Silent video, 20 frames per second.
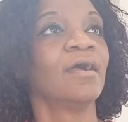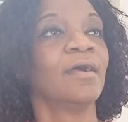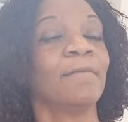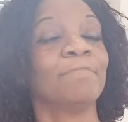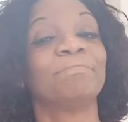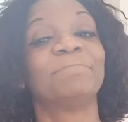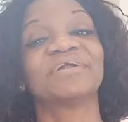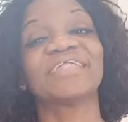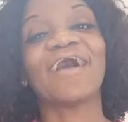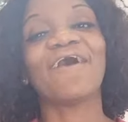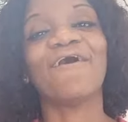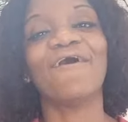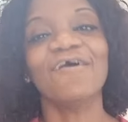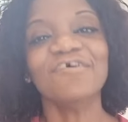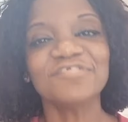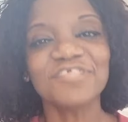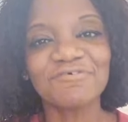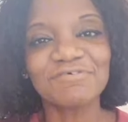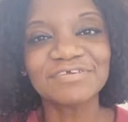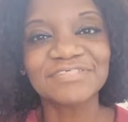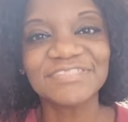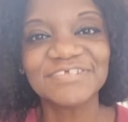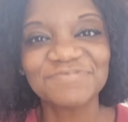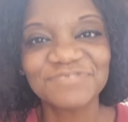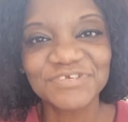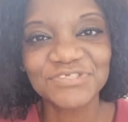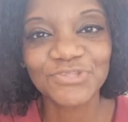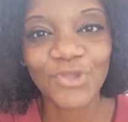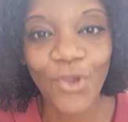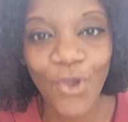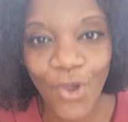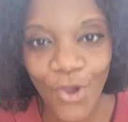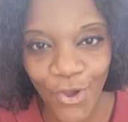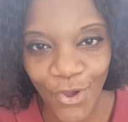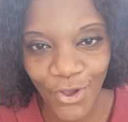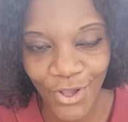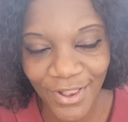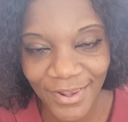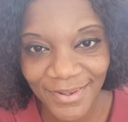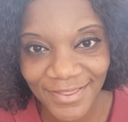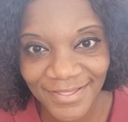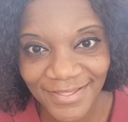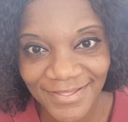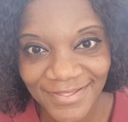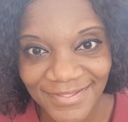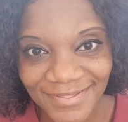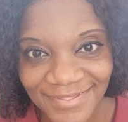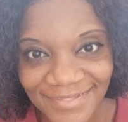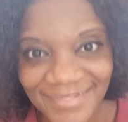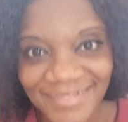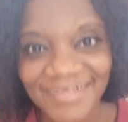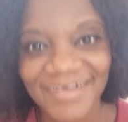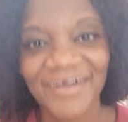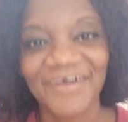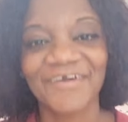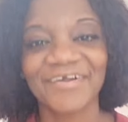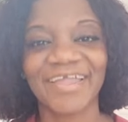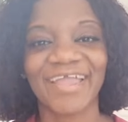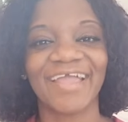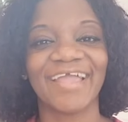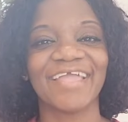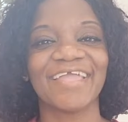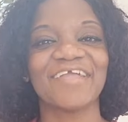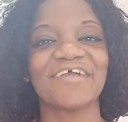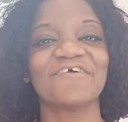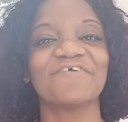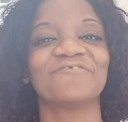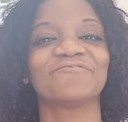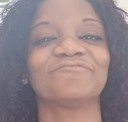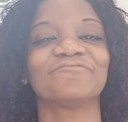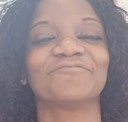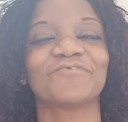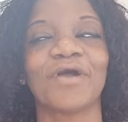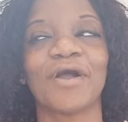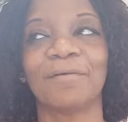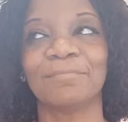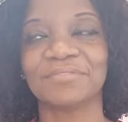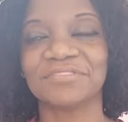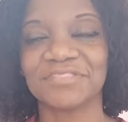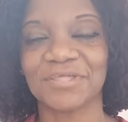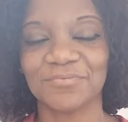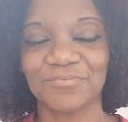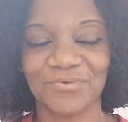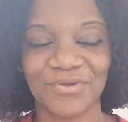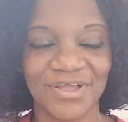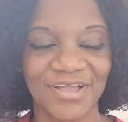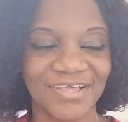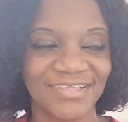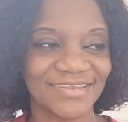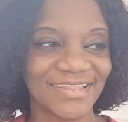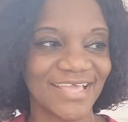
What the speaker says: But I also received this call, okay, from someone,